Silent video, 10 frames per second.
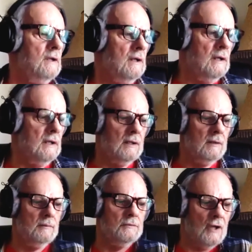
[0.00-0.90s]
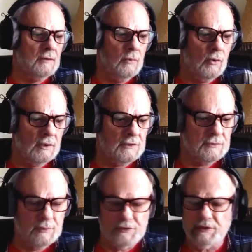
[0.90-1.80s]
Um, Doug
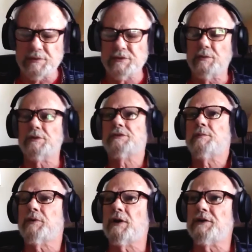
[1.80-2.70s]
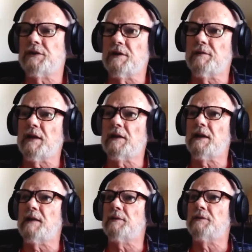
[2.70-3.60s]
Morris was the was the president of that
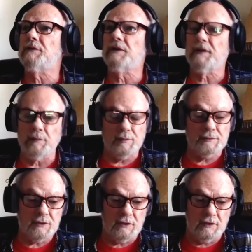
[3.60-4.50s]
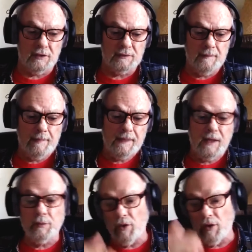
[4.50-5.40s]
label. I'm trying to think of what it was called.
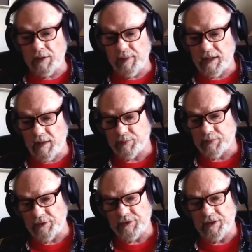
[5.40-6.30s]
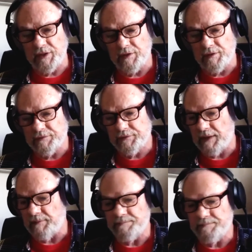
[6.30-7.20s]
He went on to become president of
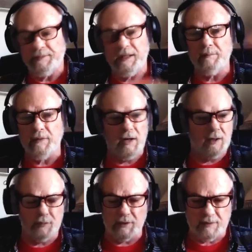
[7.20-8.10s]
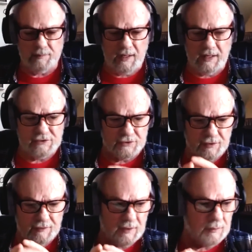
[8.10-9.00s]
uh, BMI or one of the majors.
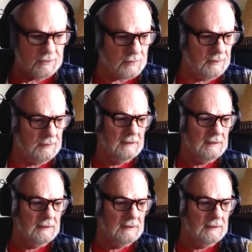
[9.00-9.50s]
I forget which one.